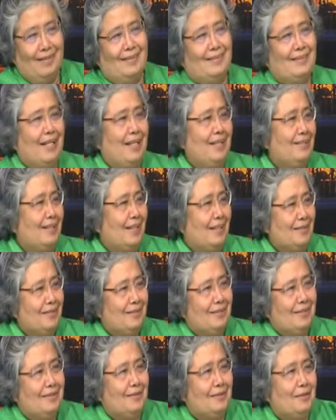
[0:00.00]
Thai
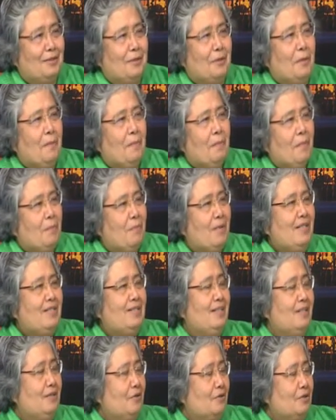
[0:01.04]
traditional
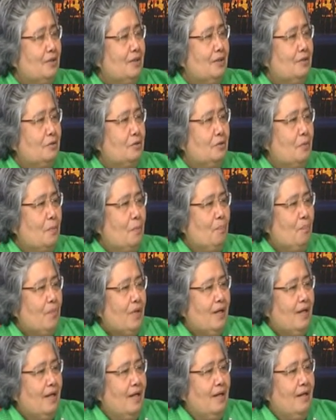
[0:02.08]
medicine doctor. So
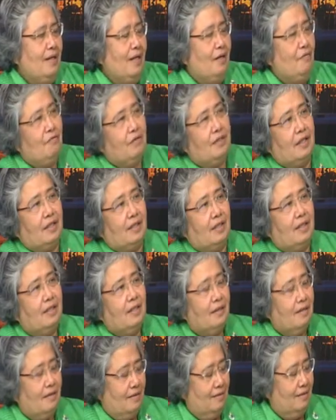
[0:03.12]
I feel that
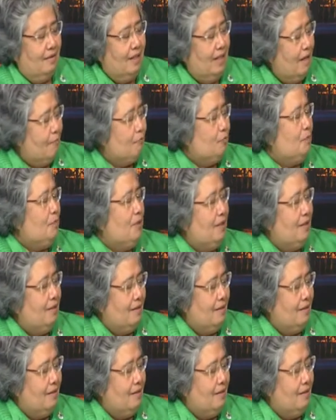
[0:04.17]
they have to be